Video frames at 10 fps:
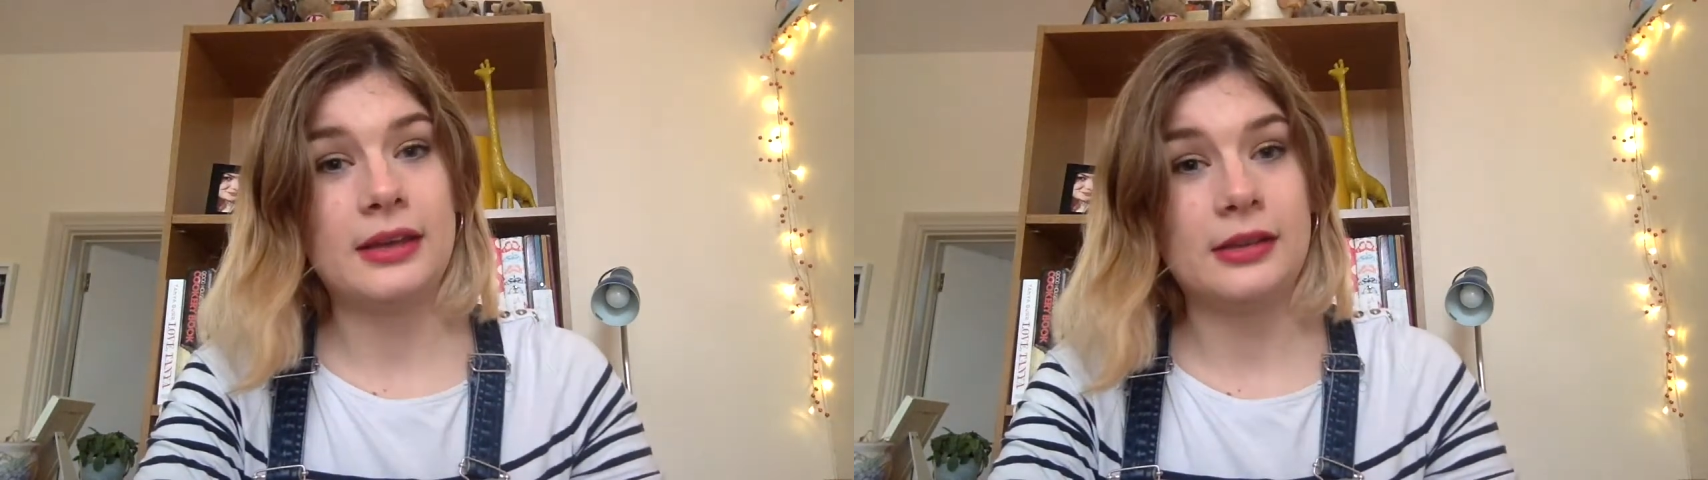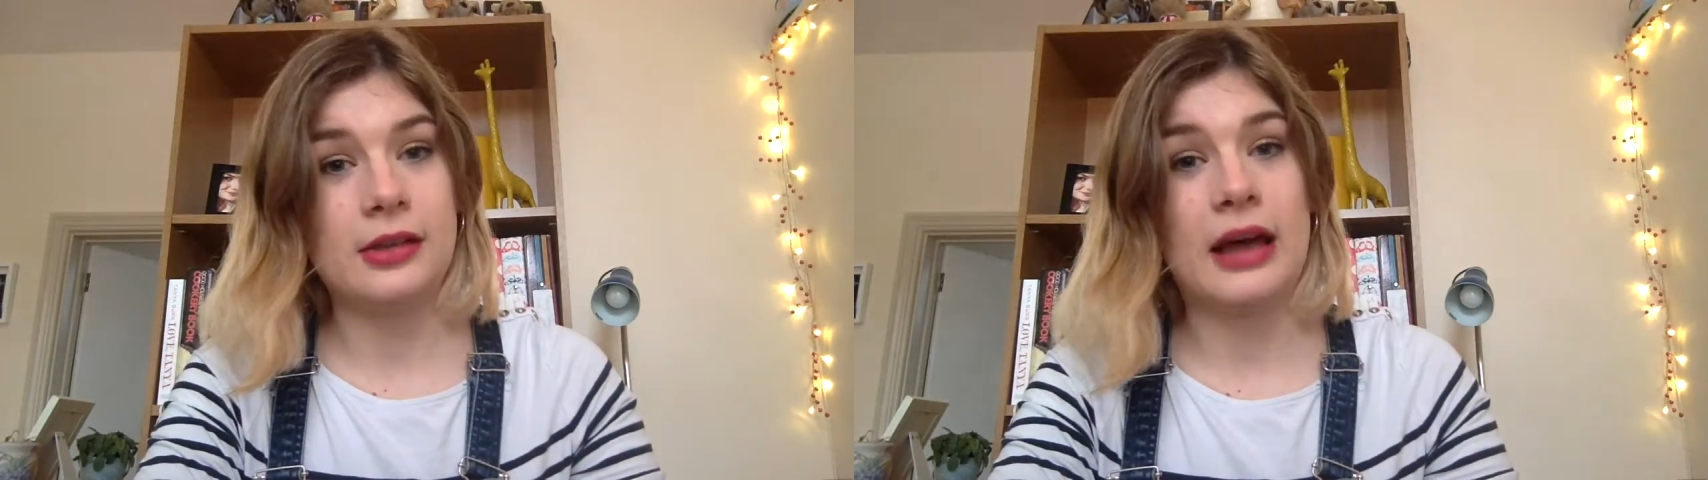
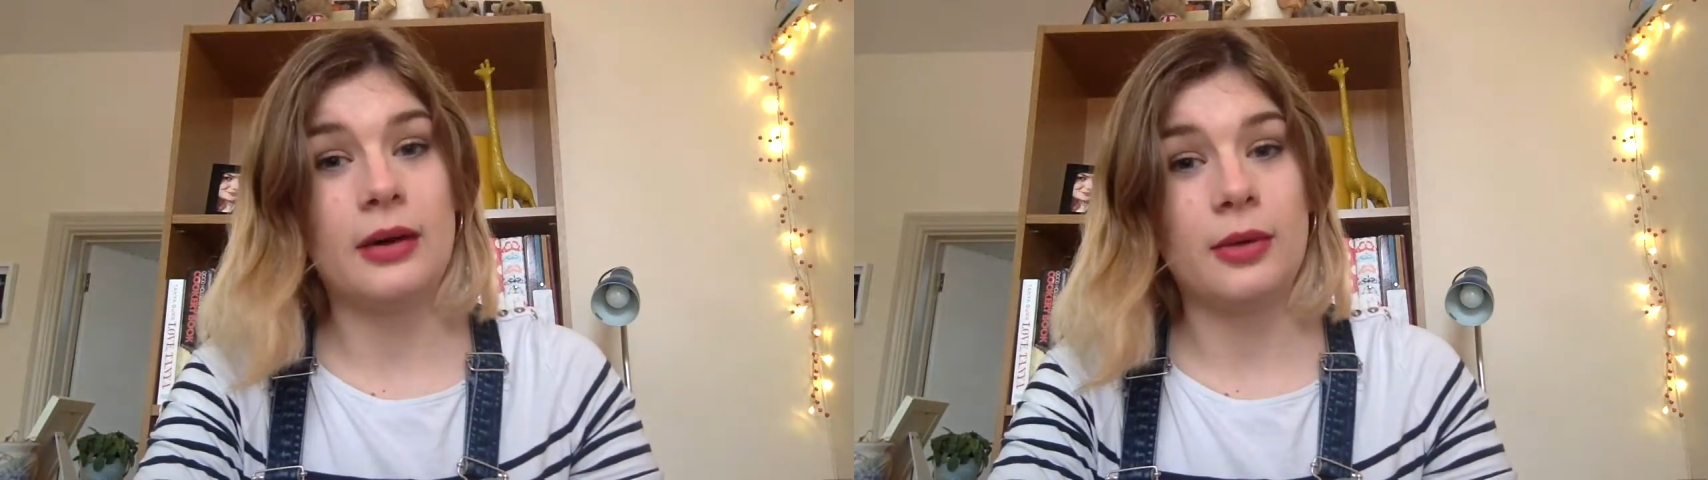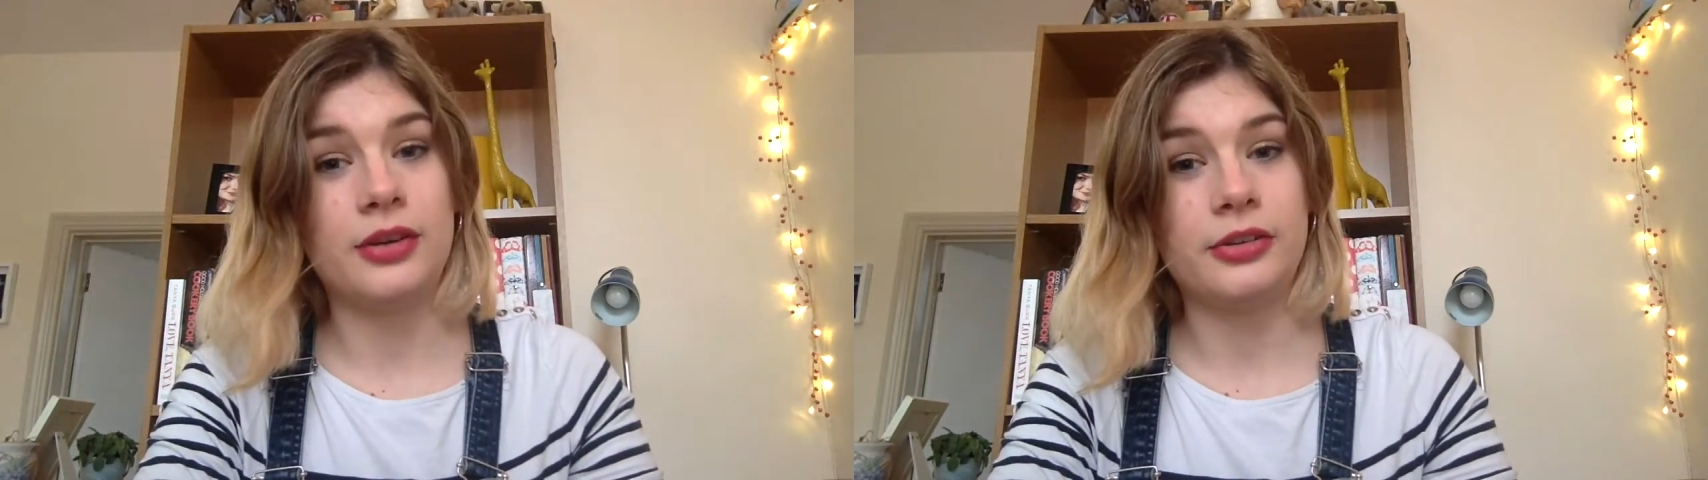is
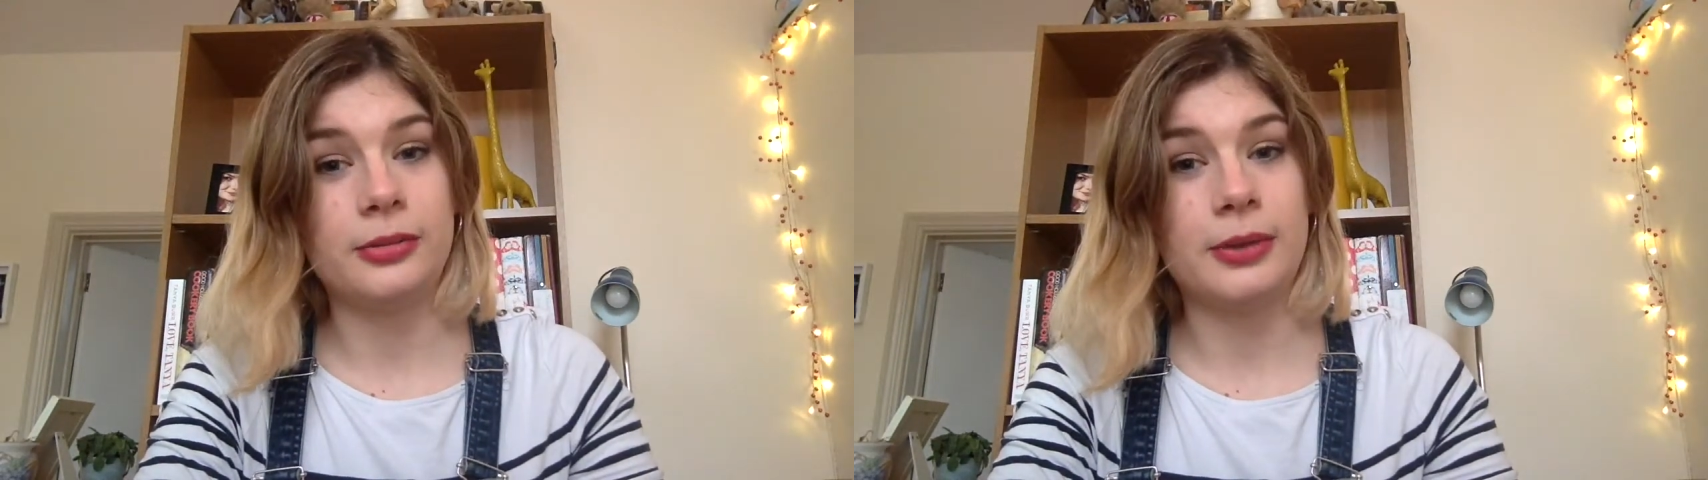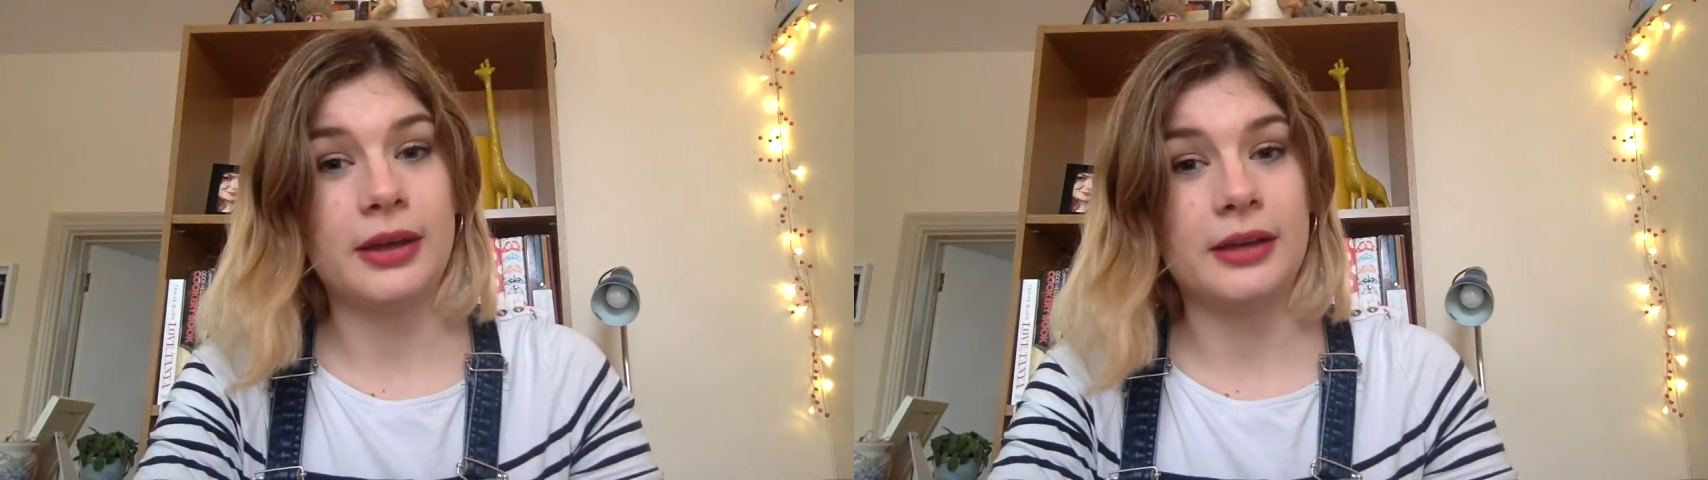how I do
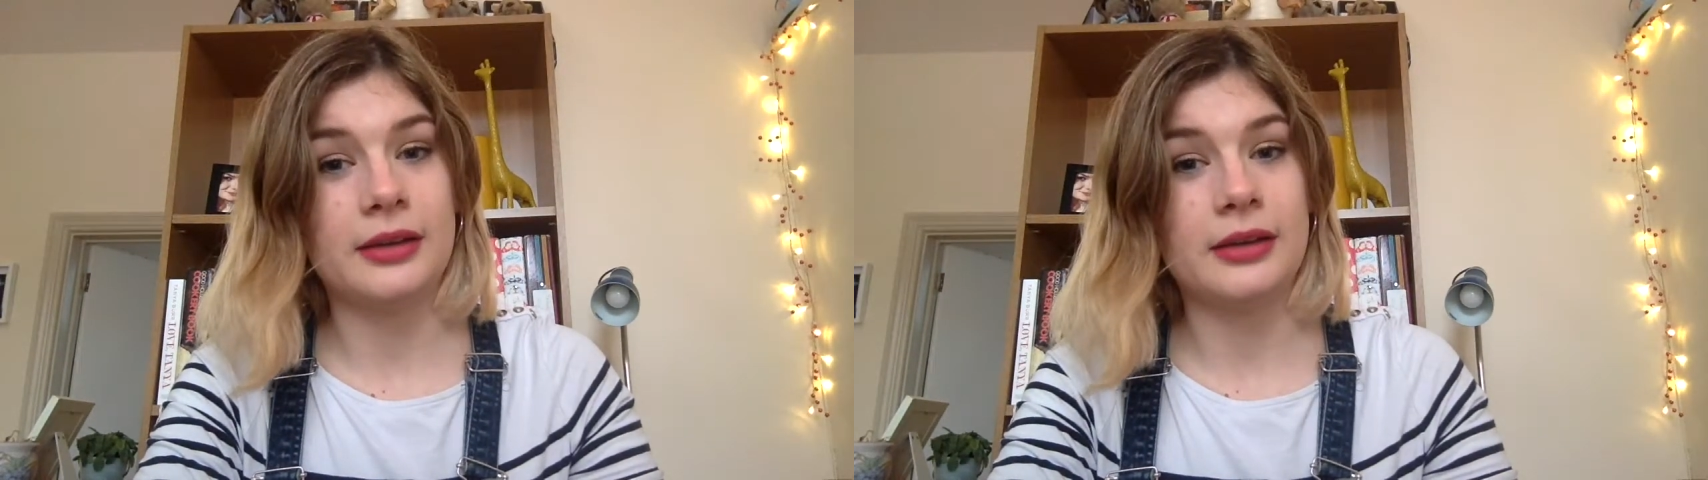my